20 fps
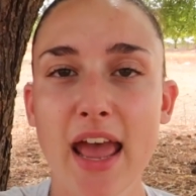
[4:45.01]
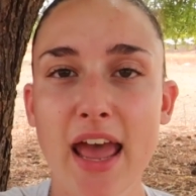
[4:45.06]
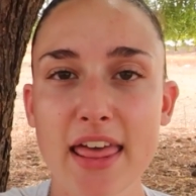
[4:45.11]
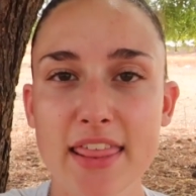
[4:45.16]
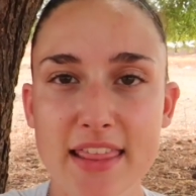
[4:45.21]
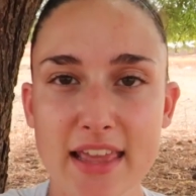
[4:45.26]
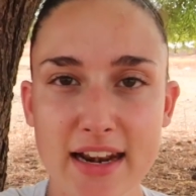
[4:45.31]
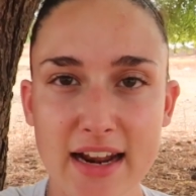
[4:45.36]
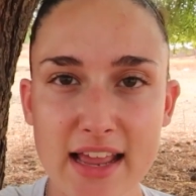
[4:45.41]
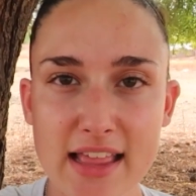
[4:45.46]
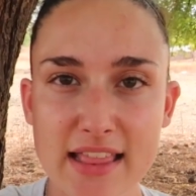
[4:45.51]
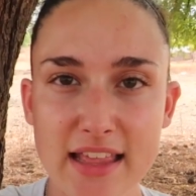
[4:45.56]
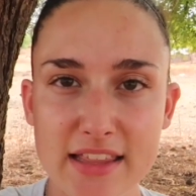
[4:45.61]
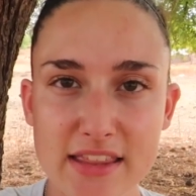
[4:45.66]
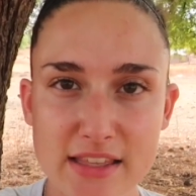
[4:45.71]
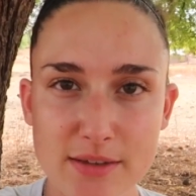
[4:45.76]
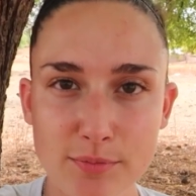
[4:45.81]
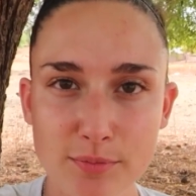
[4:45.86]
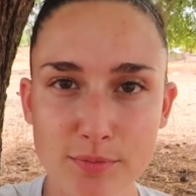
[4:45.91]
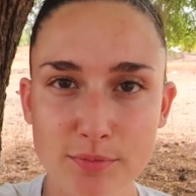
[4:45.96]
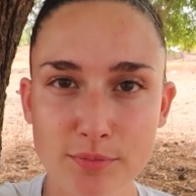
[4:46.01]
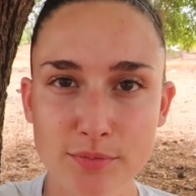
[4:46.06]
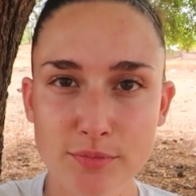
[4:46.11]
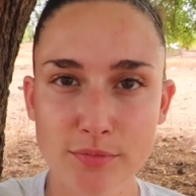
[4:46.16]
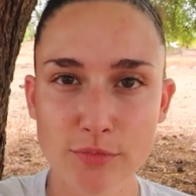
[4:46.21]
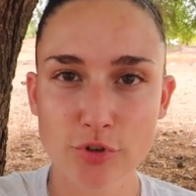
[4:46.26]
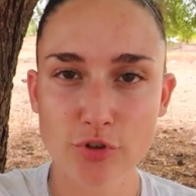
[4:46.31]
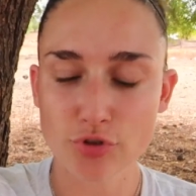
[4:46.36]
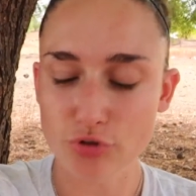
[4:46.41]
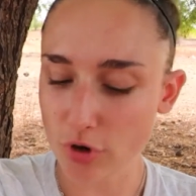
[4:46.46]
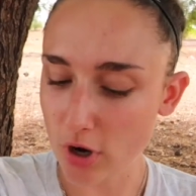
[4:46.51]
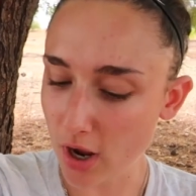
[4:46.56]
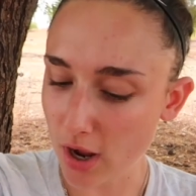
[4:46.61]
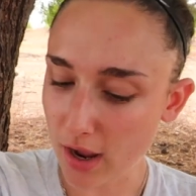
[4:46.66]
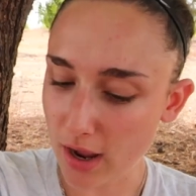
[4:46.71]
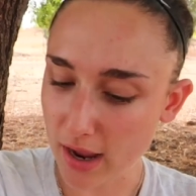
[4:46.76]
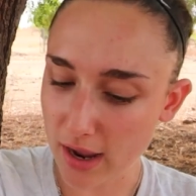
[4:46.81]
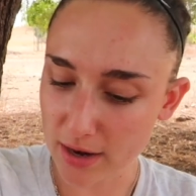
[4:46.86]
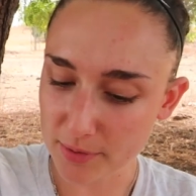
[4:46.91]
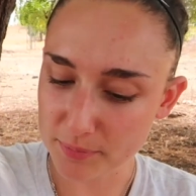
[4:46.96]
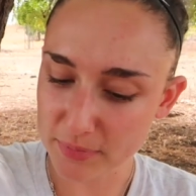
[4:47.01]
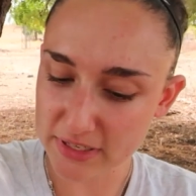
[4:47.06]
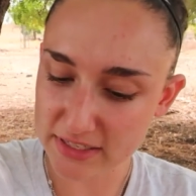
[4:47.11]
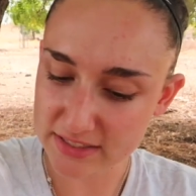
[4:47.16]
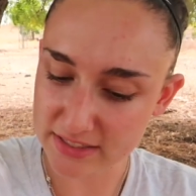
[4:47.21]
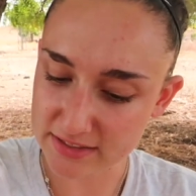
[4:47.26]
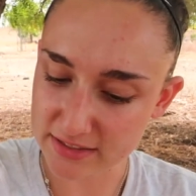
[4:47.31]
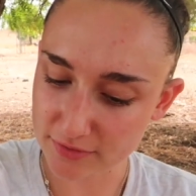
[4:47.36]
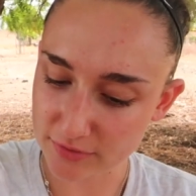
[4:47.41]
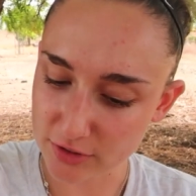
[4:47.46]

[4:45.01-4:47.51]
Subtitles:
and then I let them draw on pieces